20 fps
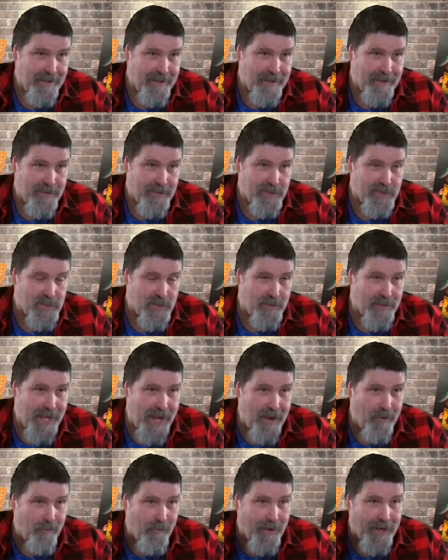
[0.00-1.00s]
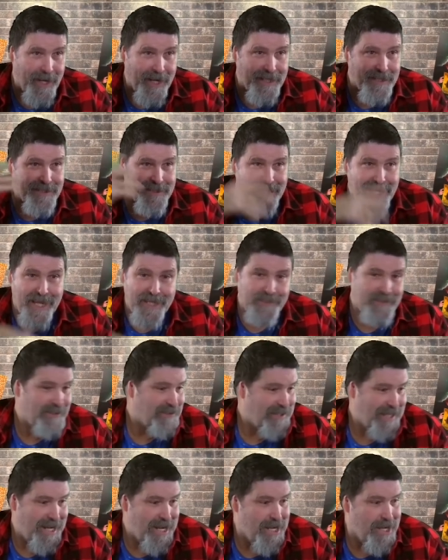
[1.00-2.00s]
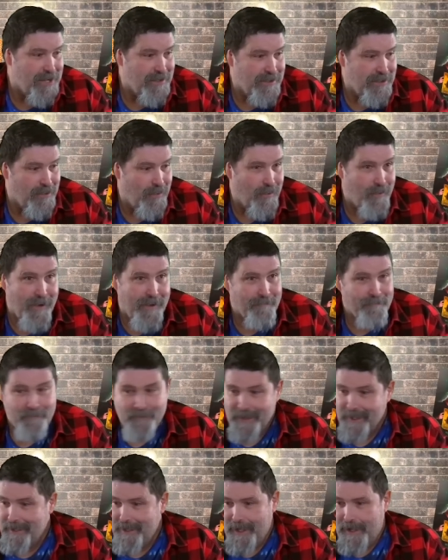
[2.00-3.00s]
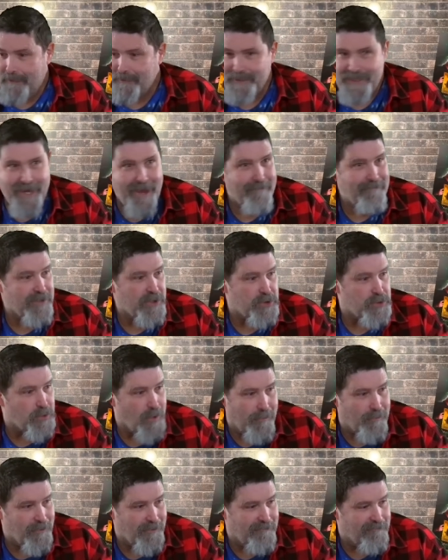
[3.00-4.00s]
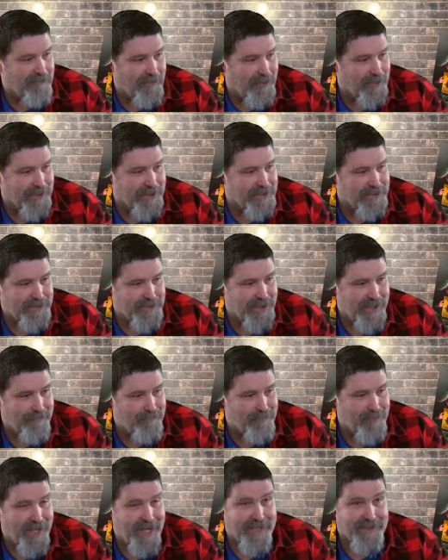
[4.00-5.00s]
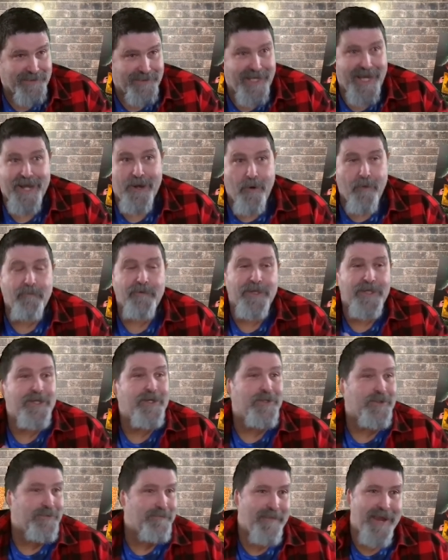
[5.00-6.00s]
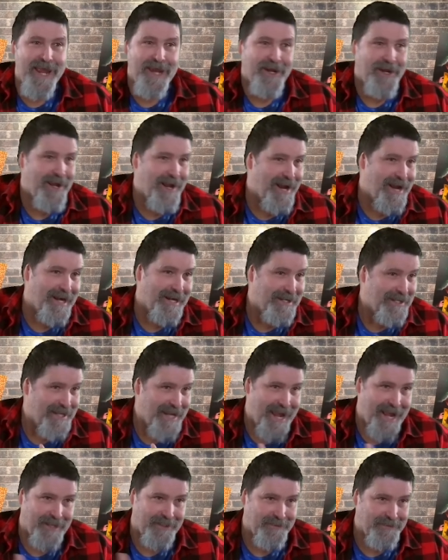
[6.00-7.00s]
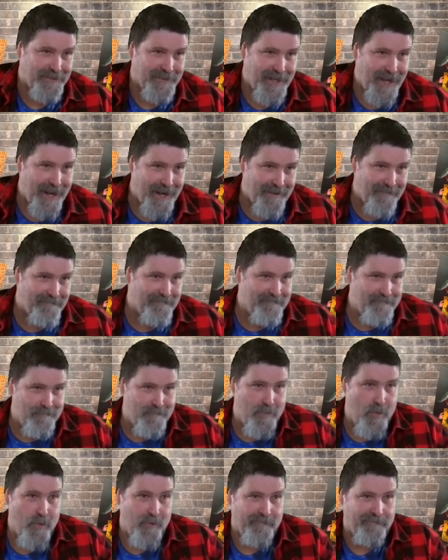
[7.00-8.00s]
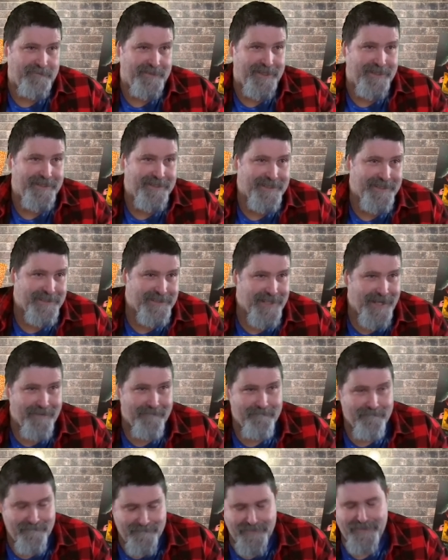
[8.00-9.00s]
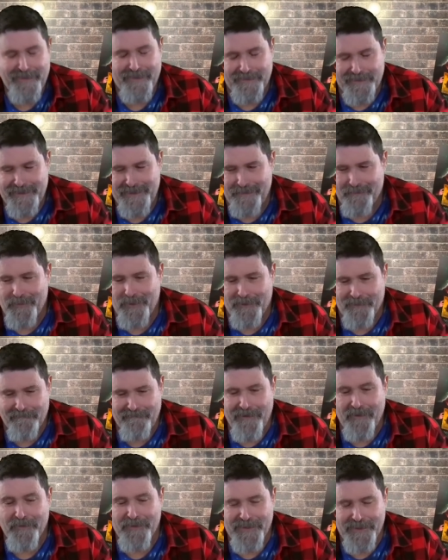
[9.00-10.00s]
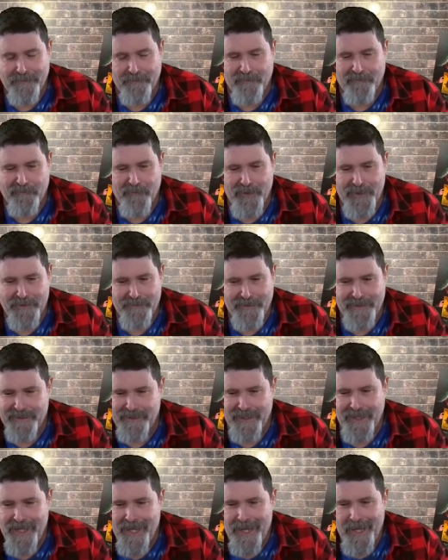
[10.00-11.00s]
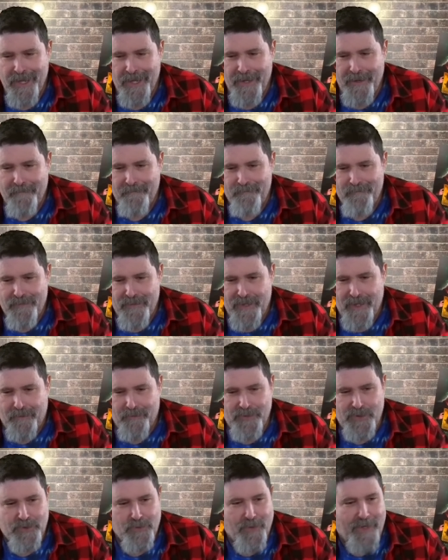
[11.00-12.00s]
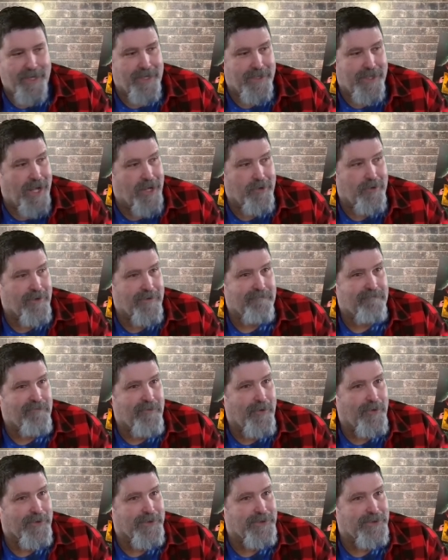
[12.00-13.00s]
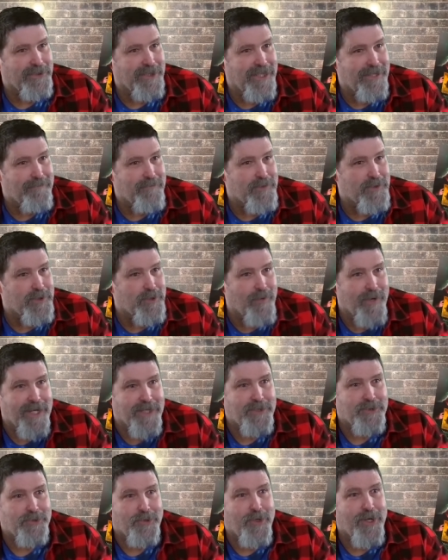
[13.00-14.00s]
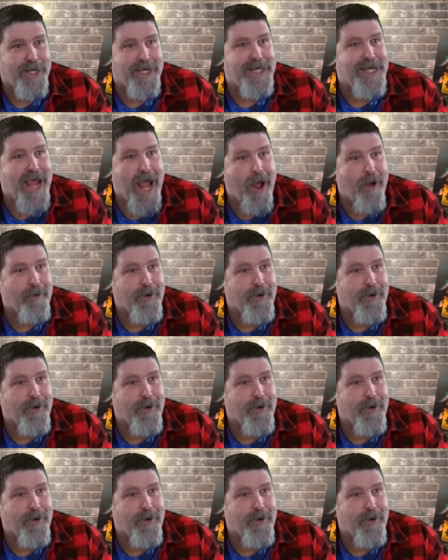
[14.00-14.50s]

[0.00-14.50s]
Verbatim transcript: So that when I said, Sting, you know what? I was having trouble falling asleep last night. Over the years, mankind and cactus kind of morphed into the same, you know, similar, very similar voice. But I said, I was trying, I couldn't fall asleep, so I started counting